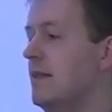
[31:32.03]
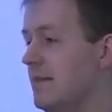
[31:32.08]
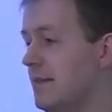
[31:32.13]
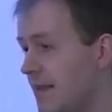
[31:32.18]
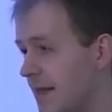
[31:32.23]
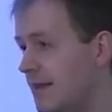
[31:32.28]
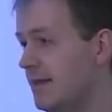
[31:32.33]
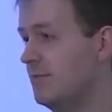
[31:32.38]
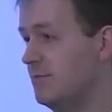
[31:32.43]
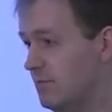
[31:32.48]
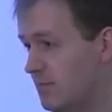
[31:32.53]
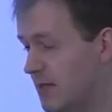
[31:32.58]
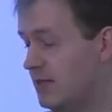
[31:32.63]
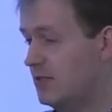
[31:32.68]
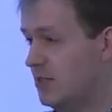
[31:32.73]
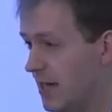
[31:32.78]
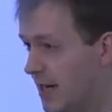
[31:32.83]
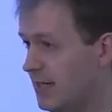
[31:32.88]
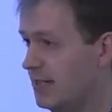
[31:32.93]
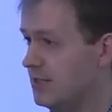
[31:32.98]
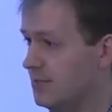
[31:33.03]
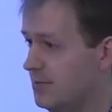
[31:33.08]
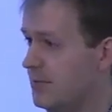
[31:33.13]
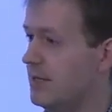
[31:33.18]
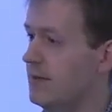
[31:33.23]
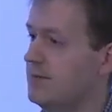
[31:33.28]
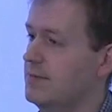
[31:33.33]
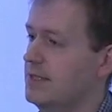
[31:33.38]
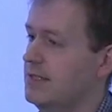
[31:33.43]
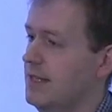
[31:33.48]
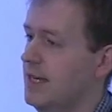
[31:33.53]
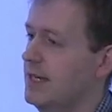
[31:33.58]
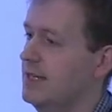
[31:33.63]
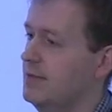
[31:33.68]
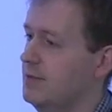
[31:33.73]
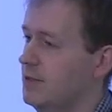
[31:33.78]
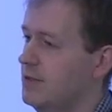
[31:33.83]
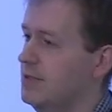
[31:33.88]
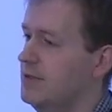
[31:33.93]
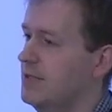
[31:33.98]
Then the, the challenge becomes
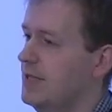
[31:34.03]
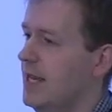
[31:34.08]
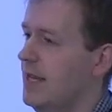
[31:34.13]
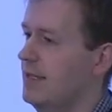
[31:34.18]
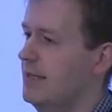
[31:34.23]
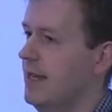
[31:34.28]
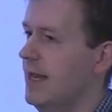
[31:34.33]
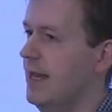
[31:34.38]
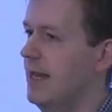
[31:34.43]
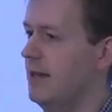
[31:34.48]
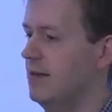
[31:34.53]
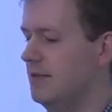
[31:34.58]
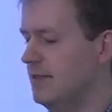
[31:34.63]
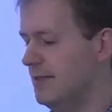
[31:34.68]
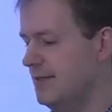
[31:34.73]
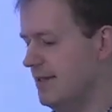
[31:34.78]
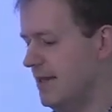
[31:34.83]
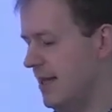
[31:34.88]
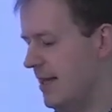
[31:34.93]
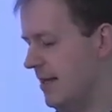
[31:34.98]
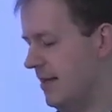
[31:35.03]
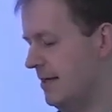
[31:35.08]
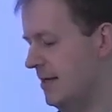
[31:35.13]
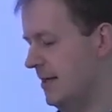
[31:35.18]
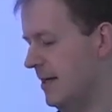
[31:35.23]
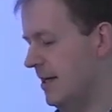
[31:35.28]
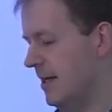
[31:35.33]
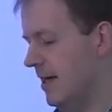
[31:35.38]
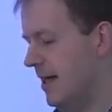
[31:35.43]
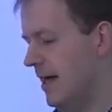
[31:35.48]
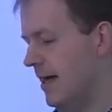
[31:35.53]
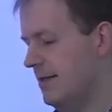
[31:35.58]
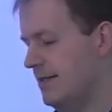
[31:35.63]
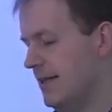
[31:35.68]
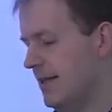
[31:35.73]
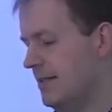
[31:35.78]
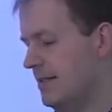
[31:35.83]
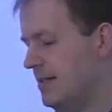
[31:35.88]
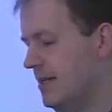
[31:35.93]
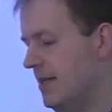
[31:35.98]
exactly what you said. How does that, how
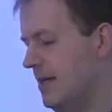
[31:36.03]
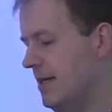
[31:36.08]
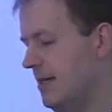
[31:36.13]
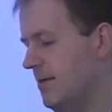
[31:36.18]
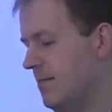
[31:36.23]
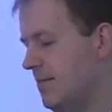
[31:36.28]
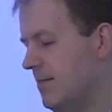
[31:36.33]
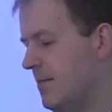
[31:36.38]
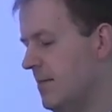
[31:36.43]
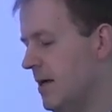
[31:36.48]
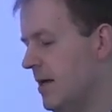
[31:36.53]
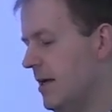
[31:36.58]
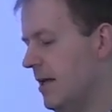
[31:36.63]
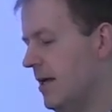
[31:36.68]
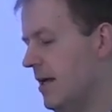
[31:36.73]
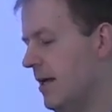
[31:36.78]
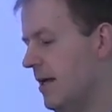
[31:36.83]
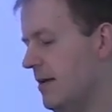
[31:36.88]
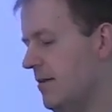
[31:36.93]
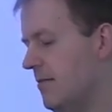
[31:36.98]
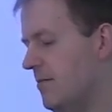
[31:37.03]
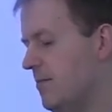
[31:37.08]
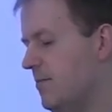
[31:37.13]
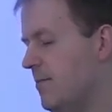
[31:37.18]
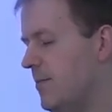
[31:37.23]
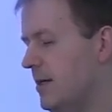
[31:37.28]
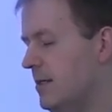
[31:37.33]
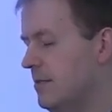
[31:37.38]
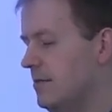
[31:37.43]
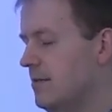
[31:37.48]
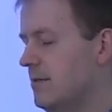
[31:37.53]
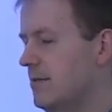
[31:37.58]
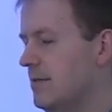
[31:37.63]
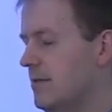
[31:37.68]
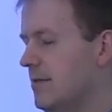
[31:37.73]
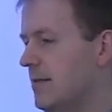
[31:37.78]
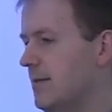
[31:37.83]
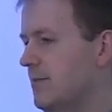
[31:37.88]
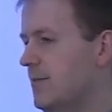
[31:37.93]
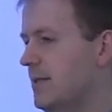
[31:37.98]
does that team kind of
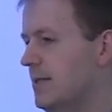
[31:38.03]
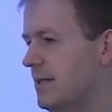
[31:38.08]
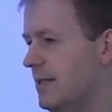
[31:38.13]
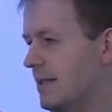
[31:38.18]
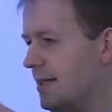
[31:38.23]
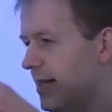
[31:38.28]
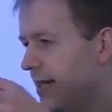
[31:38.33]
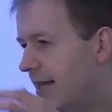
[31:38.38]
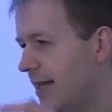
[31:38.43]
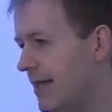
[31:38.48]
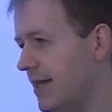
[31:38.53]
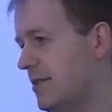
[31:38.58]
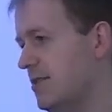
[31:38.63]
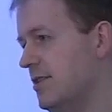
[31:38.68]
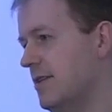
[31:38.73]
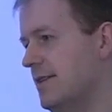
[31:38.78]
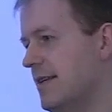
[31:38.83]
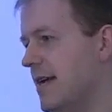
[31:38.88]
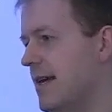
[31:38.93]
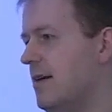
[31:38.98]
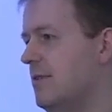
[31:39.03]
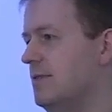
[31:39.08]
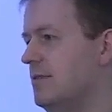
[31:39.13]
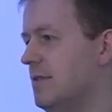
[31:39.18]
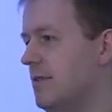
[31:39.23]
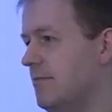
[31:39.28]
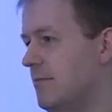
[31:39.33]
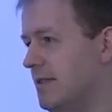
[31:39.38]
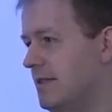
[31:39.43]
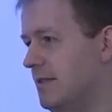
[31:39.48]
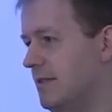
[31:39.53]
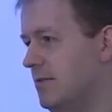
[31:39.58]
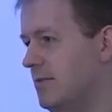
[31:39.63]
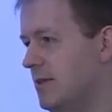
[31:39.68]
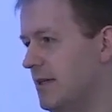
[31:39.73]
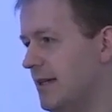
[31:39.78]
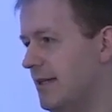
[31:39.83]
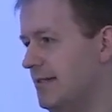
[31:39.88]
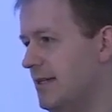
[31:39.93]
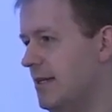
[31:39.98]
build, build linkages out to the rest of the
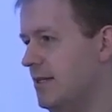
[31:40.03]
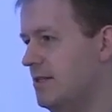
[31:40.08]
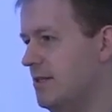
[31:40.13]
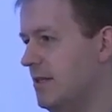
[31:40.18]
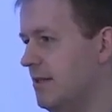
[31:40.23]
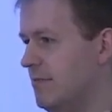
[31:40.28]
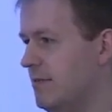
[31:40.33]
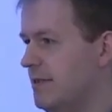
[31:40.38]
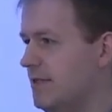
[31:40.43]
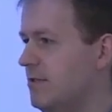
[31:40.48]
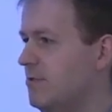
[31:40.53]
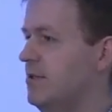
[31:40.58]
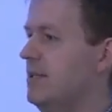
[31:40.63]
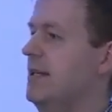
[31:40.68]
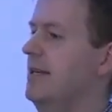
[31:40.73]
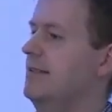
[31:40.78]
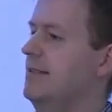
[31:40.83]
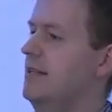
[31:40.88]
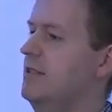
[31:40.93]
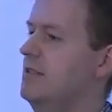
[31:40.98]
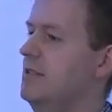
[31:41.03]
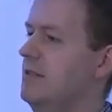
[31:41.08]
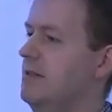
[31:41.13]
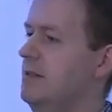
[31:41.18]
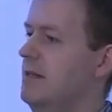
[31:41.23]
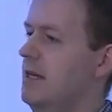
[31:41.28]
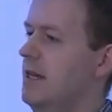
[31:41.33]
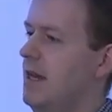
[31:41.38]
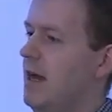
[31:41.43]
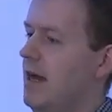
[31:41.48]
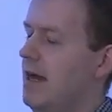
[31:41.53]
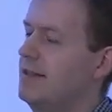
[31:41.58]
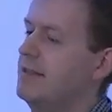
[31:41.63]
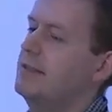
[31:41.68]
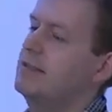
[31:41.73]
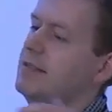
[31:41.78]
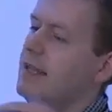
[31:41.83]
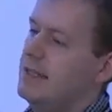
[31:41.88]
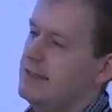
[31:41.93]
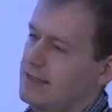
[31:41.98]
organization. The rest of the organization
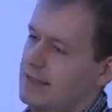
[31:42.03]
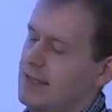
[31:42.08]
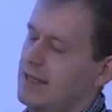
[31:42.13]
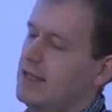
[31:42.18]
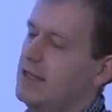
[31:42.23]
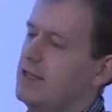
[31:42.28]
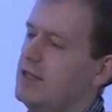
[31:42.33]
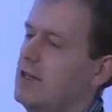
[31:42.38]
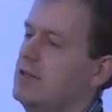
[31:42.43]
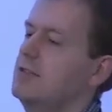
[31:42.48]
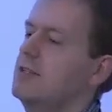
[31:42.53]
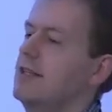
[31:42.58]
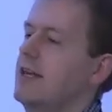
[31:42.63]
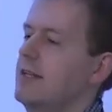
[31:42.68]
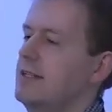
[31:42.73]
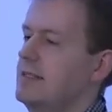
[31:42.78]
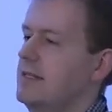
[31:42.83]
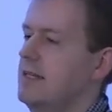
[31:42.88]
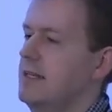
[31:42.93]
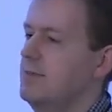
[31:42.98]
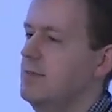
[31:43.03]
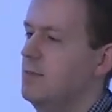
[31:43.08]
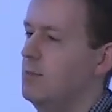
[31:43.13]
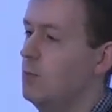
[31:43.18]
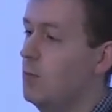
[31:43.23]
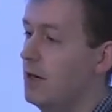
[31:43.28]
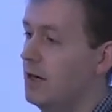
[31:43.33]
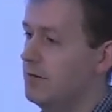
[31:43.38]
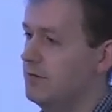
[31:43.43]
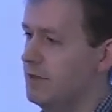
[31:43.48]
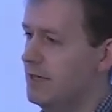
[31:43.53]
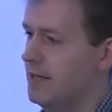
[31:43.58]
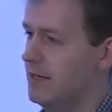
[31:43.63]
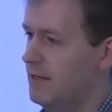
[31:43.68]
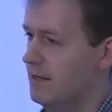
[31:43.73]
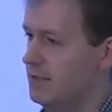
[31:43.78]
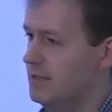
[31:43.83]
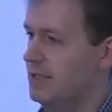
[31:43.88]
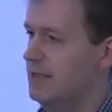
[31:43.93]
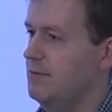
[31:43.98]
understands that they can go to that team and work really
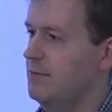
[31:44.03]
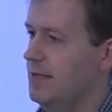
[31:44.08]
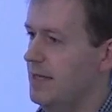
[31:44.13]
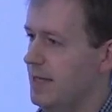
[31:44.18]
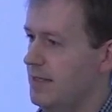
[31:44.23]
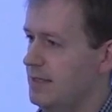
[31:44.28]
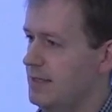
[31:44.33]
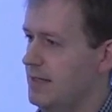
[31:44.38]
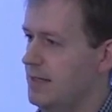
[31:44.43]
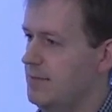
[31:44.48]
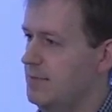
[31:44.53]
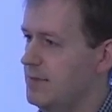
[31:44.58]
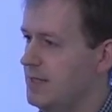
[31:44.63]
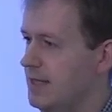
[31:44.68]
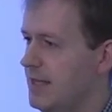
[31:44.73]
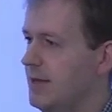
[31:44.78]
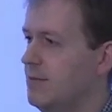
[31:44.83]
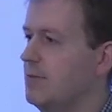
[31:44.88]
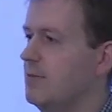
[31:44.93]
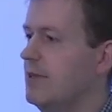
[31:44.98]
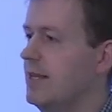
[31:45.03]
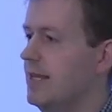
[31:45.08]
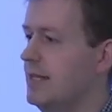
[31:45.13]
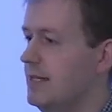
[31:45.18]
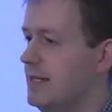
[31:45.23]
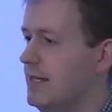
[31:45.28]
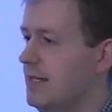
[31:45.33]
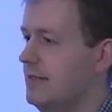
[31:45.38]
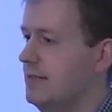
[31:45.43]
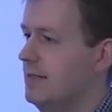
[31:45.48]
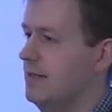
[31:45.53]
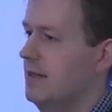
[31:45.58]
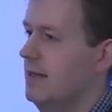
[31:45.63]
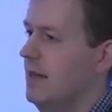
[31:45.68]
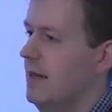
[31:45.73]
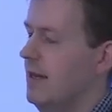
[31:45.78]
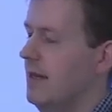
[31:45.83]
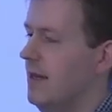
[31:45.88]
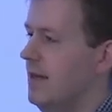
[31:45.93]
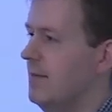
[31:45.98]
closely with that team to get what they need.
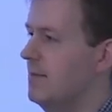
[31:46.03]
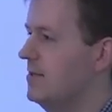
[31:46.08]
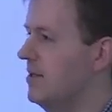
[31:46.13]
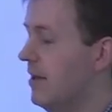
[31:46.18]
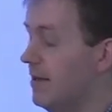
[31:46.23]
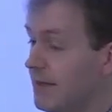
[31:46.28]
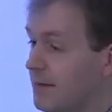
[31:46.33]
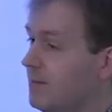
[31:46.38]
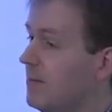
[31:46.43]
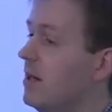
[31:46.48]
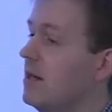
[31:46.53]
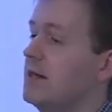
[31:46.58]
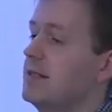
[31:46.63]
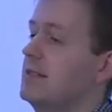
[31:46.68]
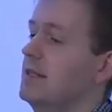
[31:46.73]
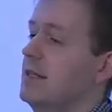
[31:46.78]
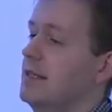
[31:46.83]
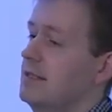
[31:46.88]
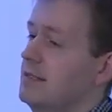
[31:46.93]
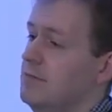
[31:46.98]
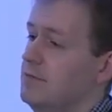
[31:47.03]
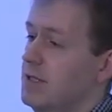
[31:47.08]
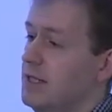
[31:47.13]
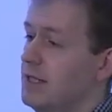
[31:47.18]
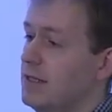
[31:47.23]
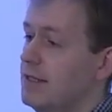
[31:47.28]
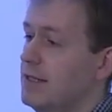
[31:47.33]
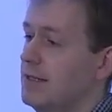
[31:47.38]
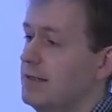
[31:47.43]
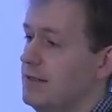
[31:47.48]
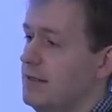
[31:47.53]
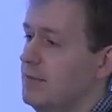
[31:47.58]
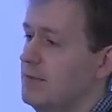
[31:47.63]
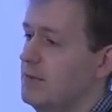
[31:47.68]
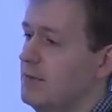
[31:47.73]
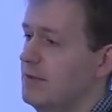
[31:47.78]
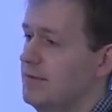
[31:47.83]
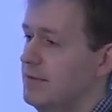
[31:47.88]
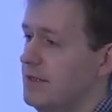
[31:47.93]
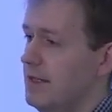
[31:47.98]
Um, so I think marketing is a really good
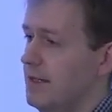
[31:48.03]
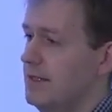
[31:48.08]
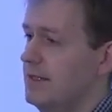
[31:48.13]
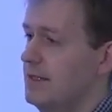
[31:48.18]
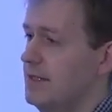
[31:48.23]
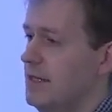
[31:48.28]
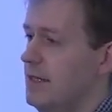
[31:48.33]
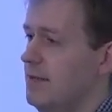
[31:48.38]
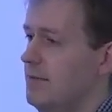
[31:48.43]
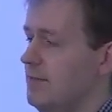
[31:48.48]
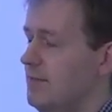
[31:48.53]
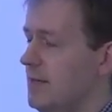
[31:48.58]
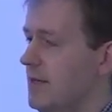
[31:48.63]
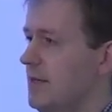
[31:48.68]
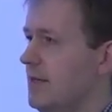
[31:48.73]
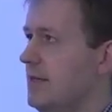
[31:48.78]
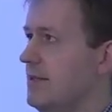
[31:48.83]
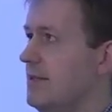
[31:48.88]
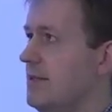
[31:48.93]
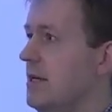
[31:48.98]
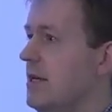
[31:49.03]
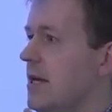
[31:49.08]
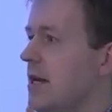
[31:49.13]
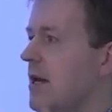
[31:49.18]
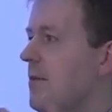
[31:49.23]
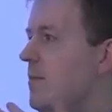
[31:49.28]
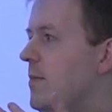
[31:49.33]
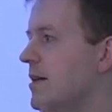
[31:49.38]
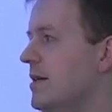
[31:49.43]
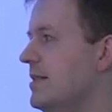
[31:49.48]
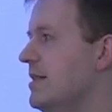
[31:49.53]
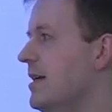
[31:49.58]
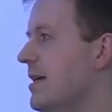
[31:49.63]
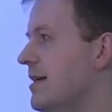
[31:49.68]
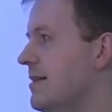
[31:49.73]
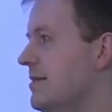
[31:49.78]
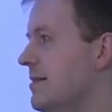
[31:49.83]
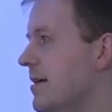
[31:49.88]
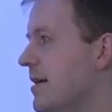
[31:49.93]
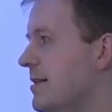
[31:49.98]
example of another team because
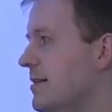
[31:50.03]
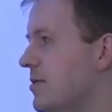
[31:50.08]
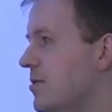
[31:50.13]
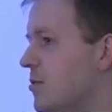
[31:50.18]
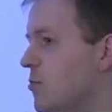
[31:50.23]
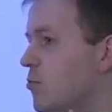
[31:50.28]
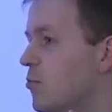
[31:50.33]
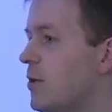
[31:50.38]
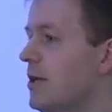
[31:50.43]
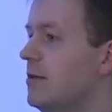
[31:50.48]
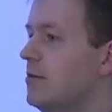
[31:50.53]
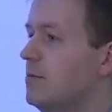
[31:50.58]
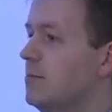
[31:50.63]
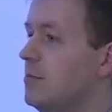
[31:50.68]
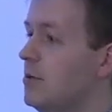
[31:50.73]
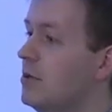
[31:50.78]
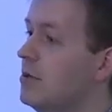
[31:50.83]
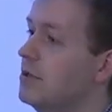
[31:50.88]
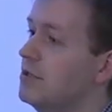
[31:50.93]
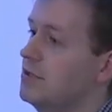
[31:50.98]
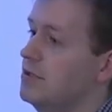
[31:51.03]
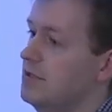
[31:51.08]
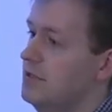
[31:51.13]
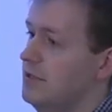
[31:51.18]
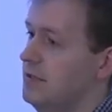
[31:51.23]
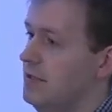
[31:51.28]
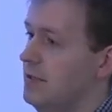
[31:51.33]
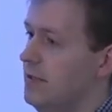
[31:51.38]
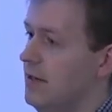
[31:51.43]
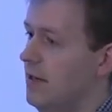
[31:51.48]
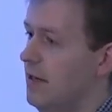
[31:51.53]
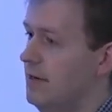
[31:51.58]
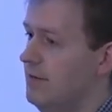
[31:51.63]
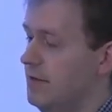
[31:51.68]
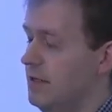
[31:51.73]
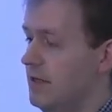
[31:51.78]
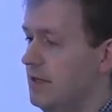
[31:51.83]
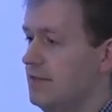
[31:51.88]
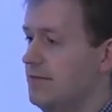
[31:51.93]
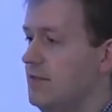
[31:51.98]
marketing is, is on a real push
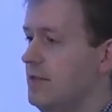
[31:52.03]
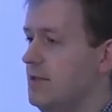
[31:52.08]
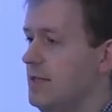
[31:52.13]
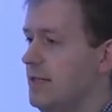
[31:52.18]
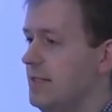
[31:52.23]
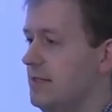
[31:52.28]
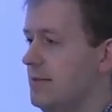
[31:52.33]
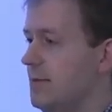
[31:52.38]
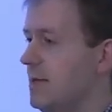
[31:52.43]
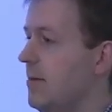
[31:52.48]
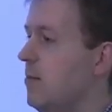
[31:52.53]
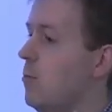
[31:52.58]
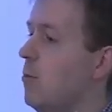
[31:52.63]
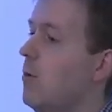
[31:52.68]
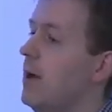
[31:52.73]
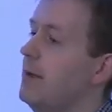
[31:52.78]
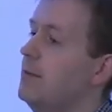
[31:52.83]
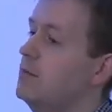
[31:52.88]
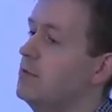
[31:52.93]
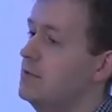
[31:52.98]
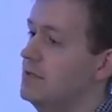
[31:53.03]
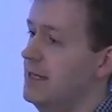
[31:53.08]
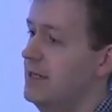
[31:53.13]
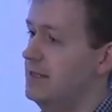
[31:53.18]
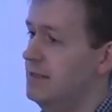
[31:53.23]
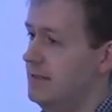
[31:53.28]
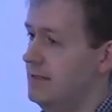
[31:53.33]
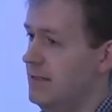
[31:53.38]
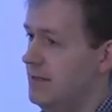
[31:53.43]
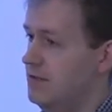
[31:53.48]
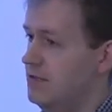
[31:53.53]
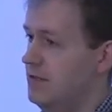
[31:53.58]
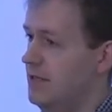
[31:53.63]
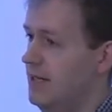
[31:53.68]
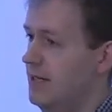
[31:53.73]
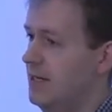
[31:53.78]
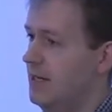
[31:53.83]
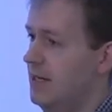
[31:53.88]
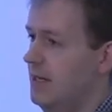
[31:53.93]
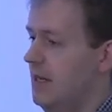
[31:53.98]
over the last few years to become way more data
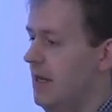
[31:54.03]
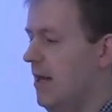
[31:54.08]
centric.